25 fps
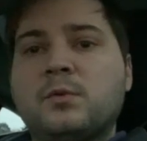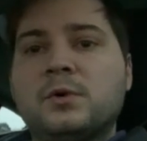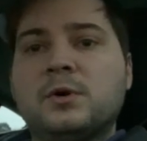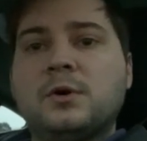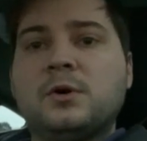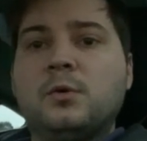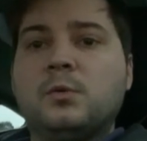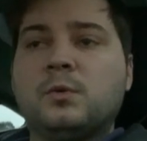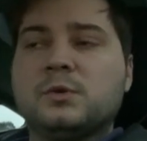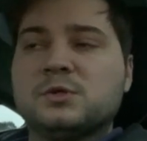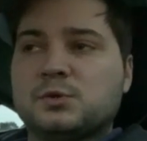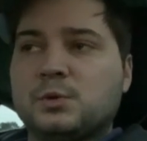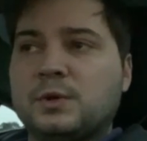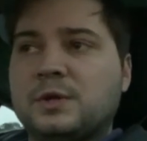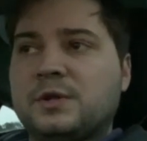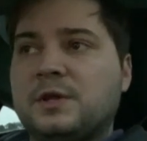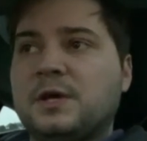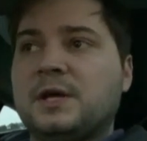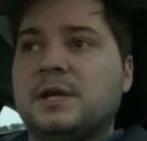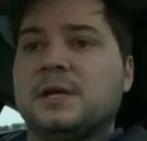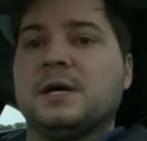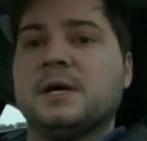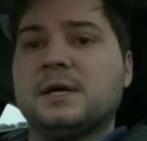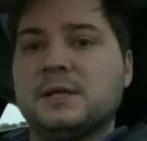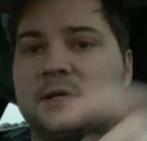wheel was
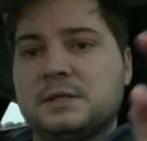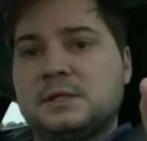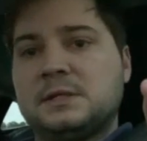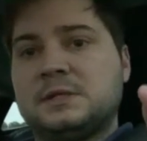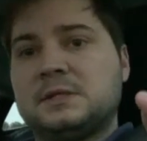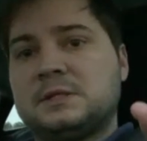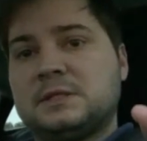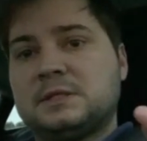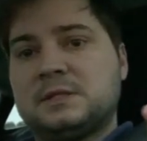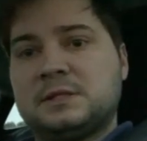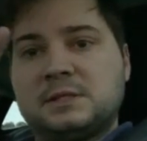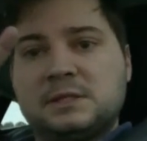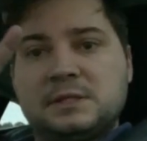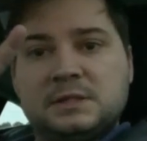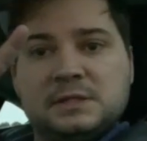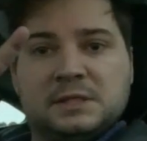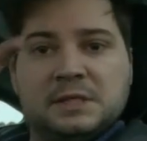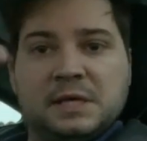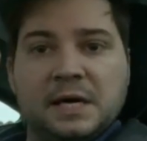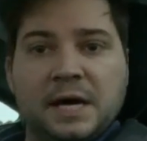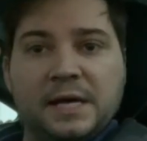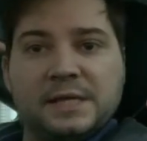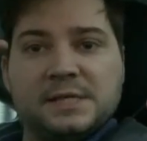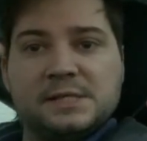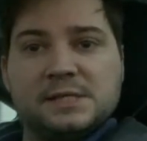within
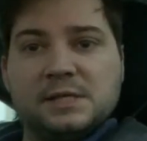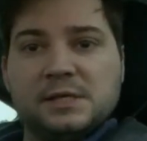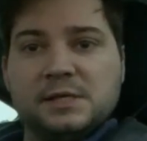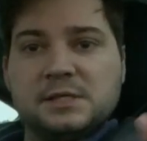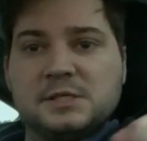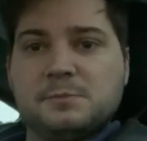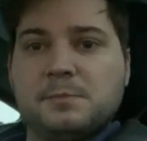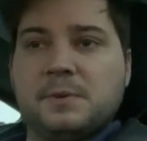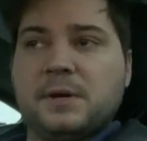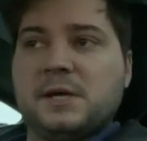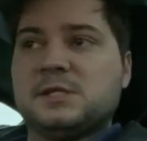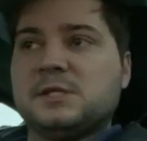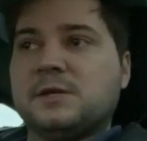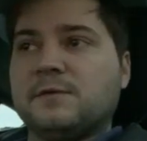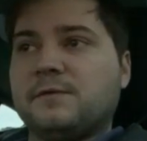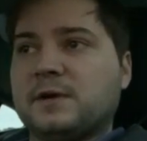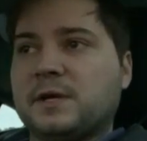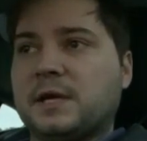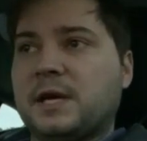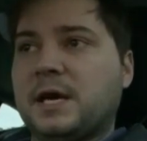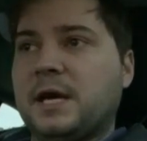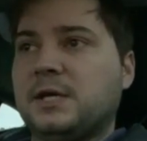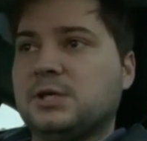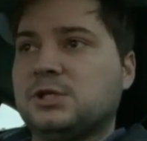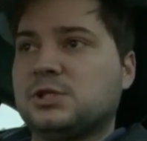Tesla
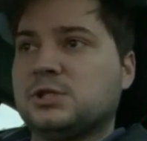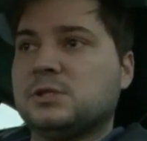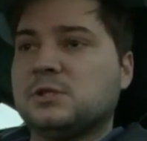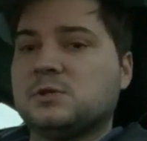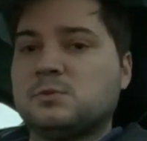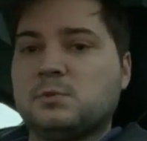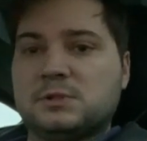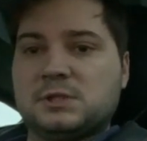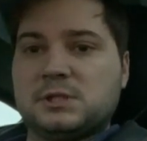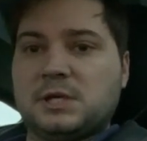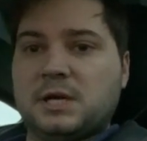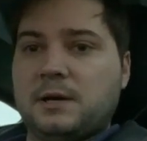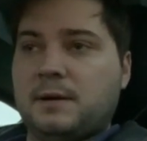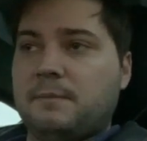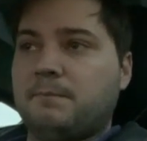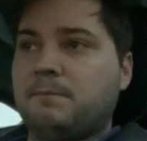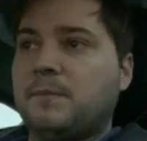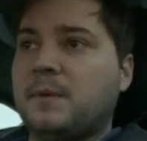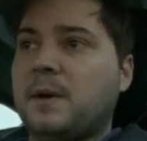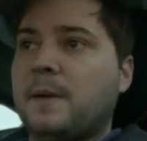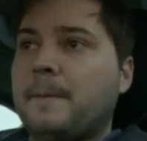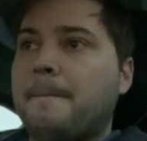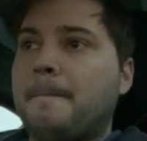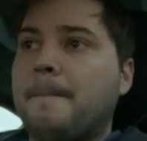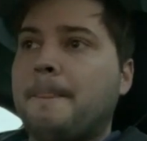specifications, which
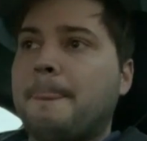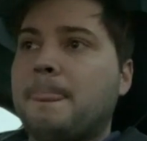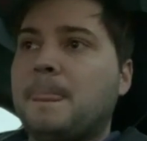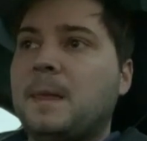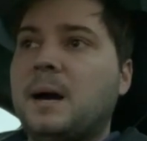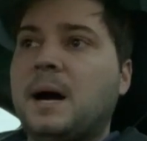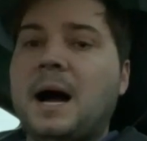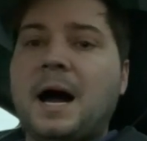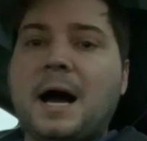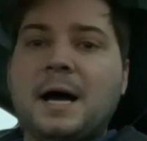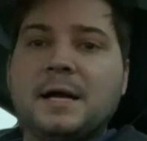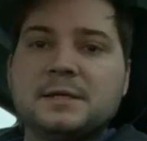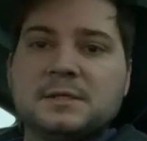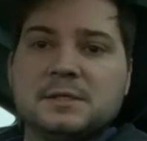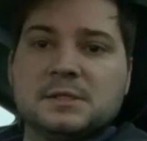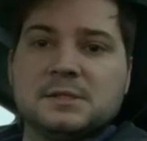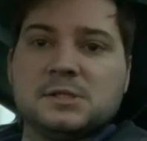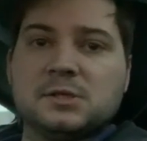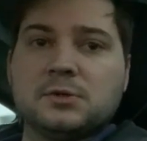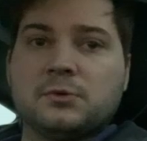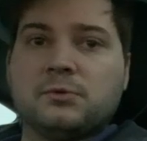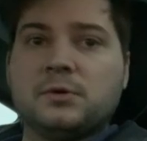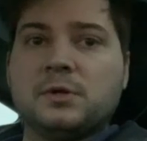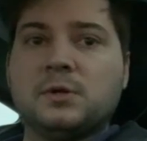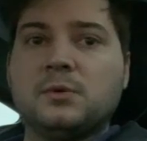I
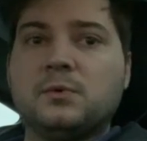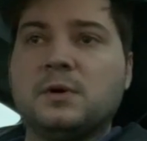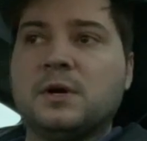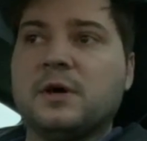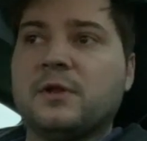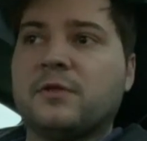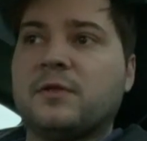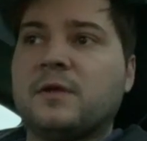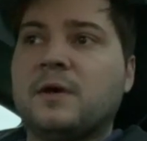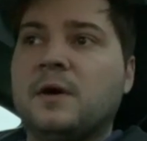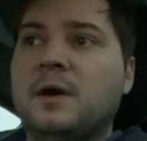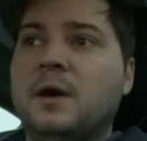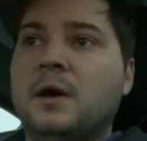disagree with.